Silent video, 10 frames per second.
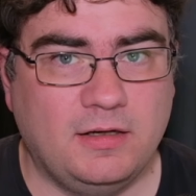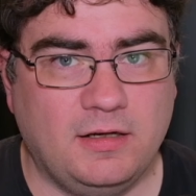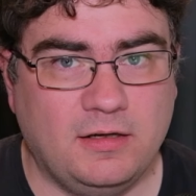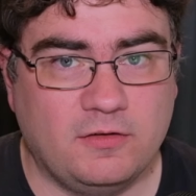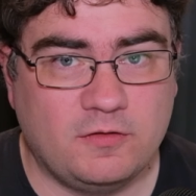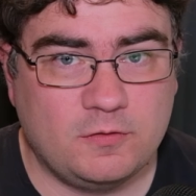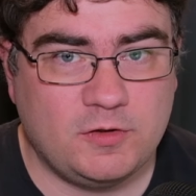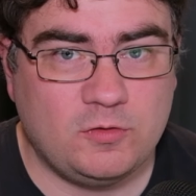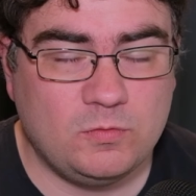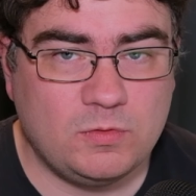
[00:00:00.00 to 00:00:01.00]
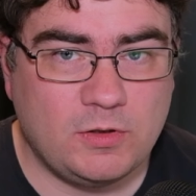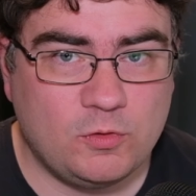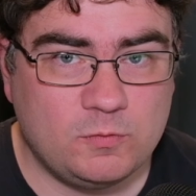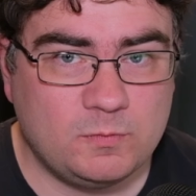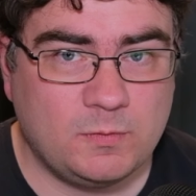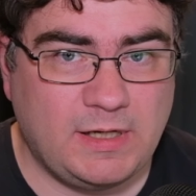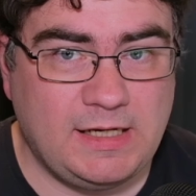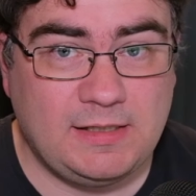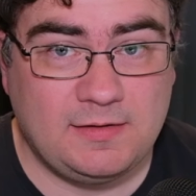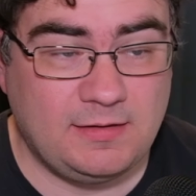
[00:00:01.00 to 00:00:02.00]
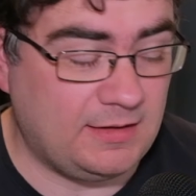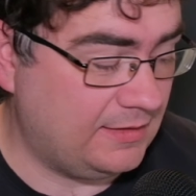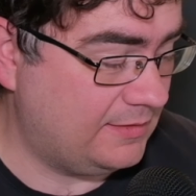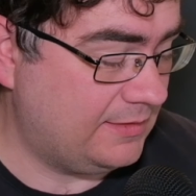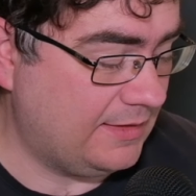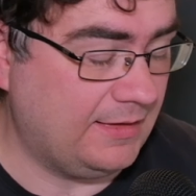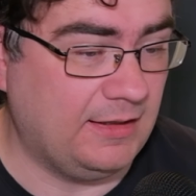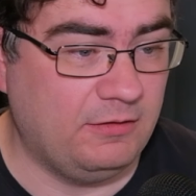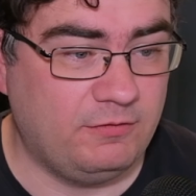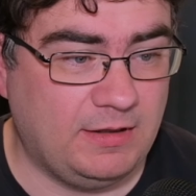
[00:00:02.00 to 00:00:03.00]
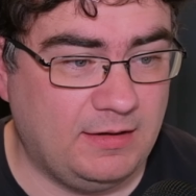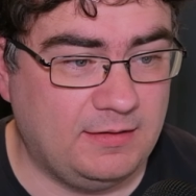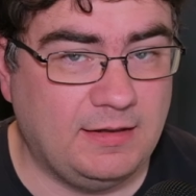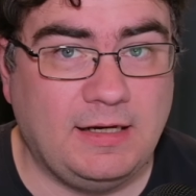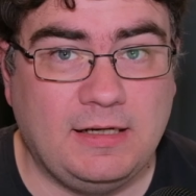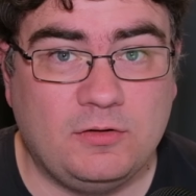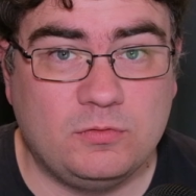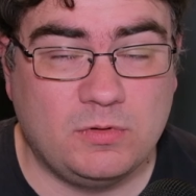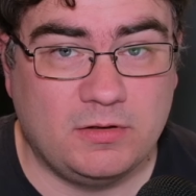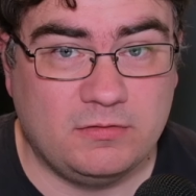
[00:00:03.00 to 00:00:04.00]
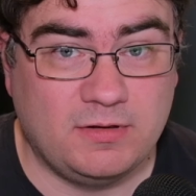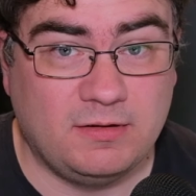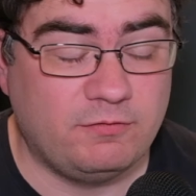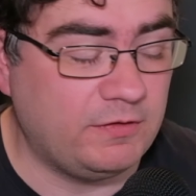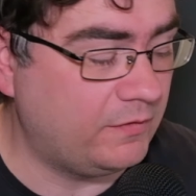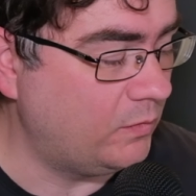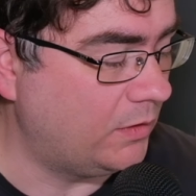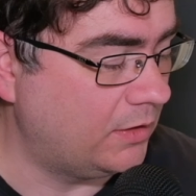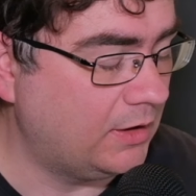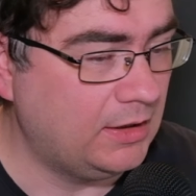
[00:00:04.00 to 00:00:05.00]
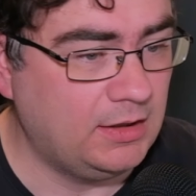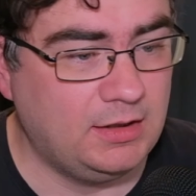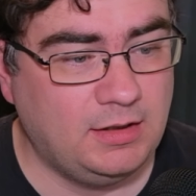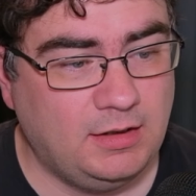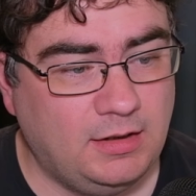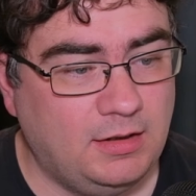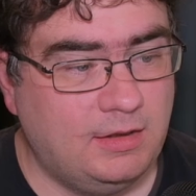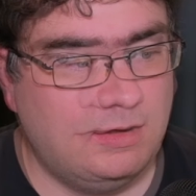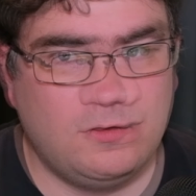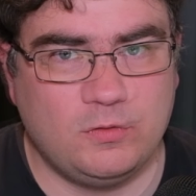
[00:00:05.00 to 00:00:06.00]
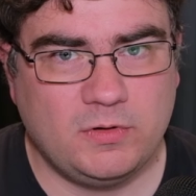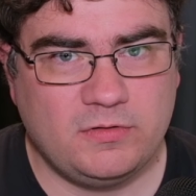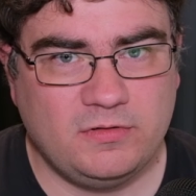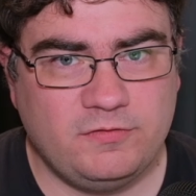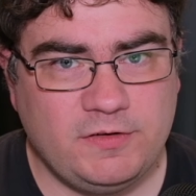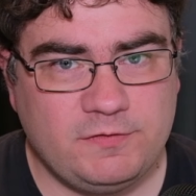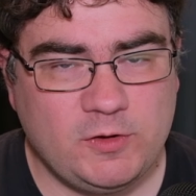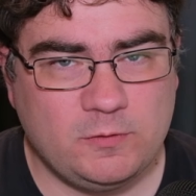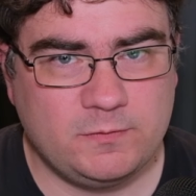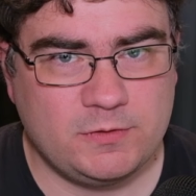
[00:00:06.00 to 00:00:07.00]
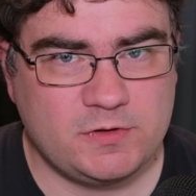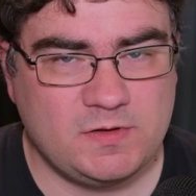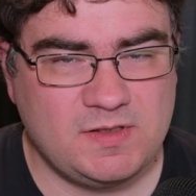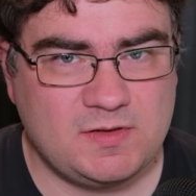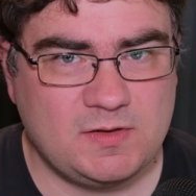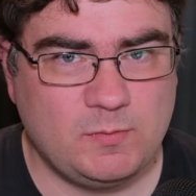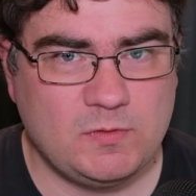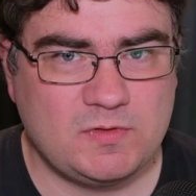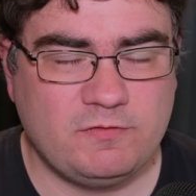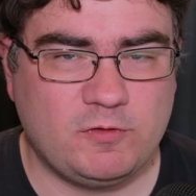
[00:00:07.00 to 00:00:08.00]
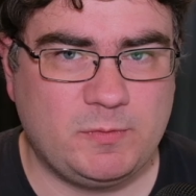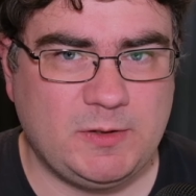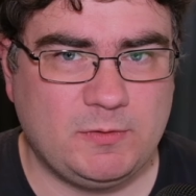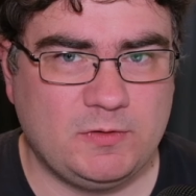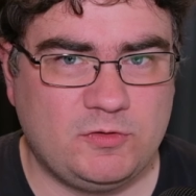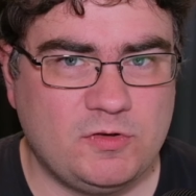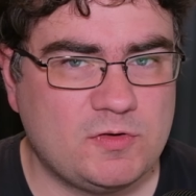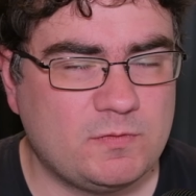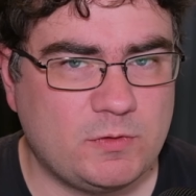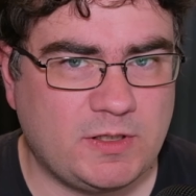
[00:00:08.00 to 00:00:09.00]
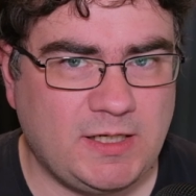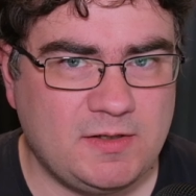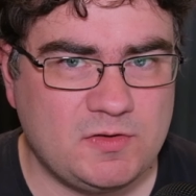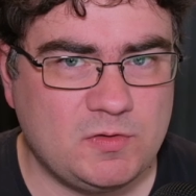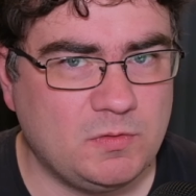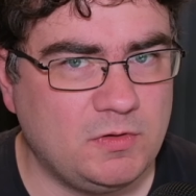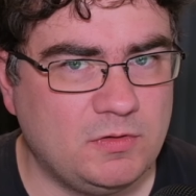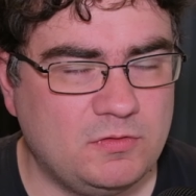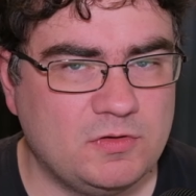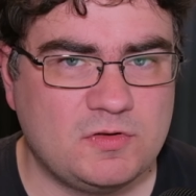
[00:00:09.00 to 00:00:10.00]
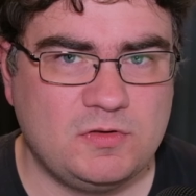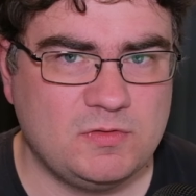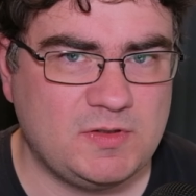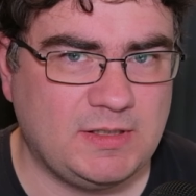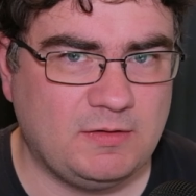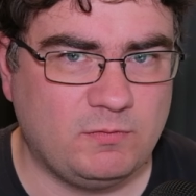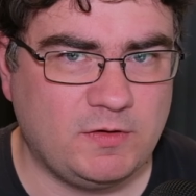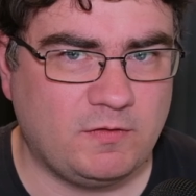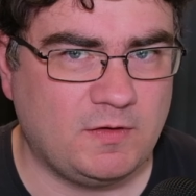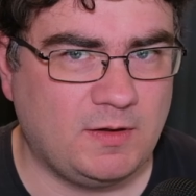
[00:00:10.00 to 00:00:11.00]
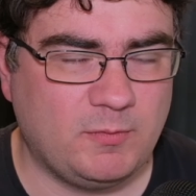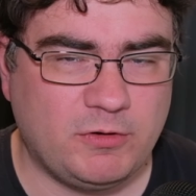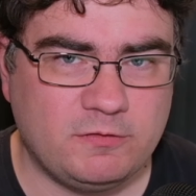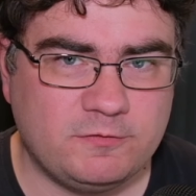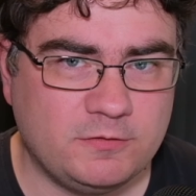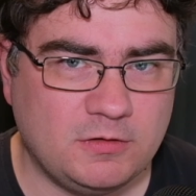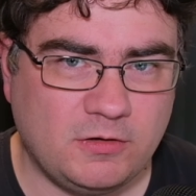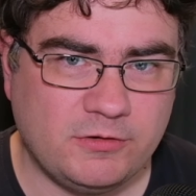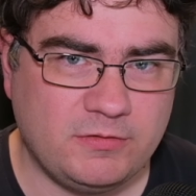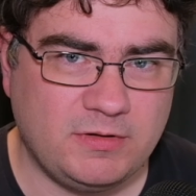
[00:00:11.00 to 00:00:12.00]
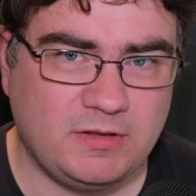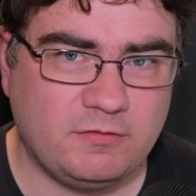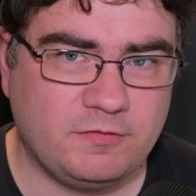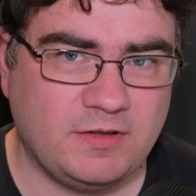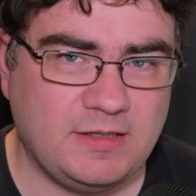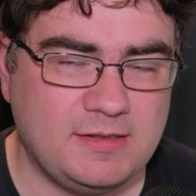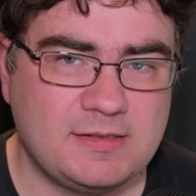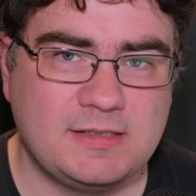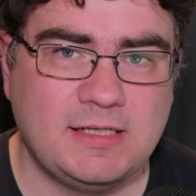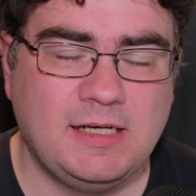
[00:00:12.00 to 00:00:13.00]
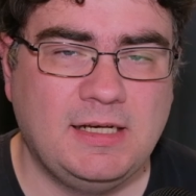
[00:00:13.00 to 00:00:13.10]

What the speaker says: 32 ohm, 80 as I have, and a 251. The 250 ohm version is mostly for people just working in the studio, just using it with a powerful audio interface